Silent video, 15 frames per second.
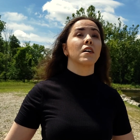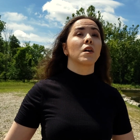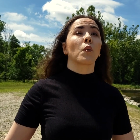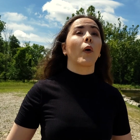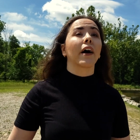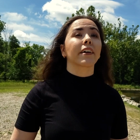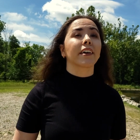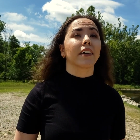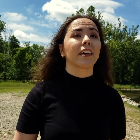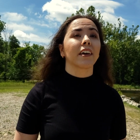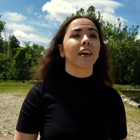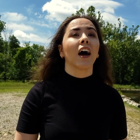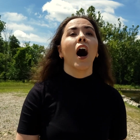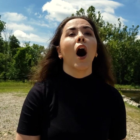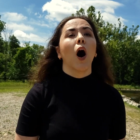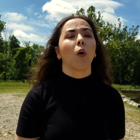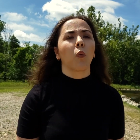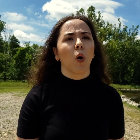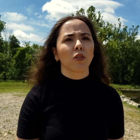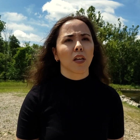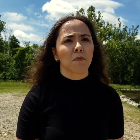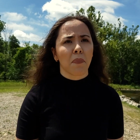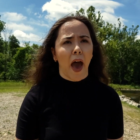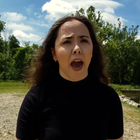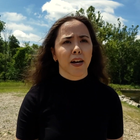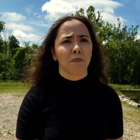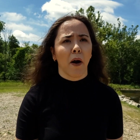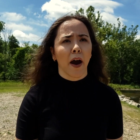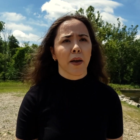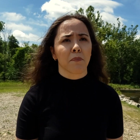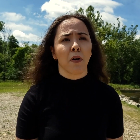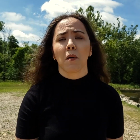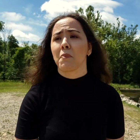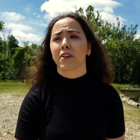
why he a woolen bagpipe,